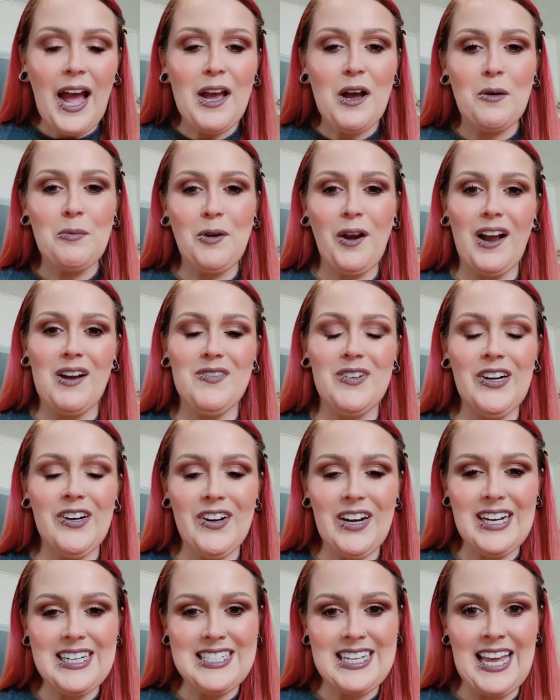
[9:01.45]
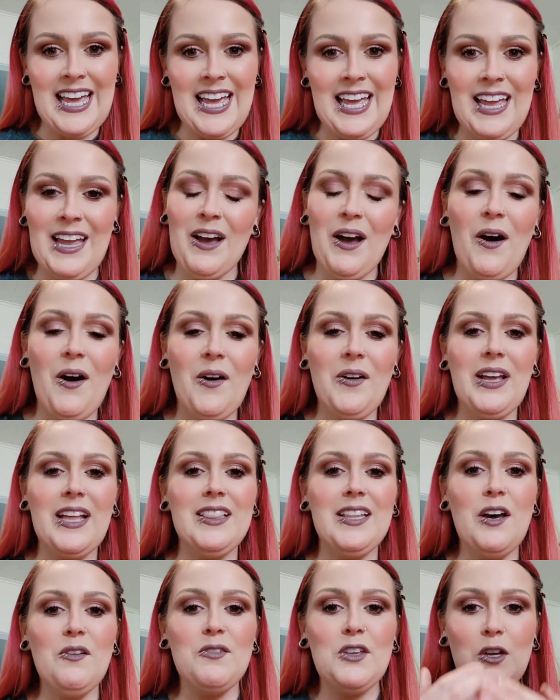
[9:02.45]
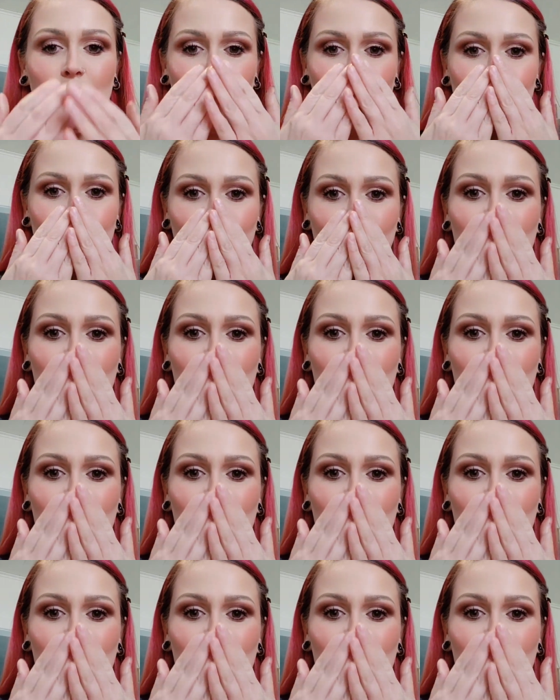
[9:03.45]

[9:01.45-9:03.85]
I hope you're having a great day. Okay, love you.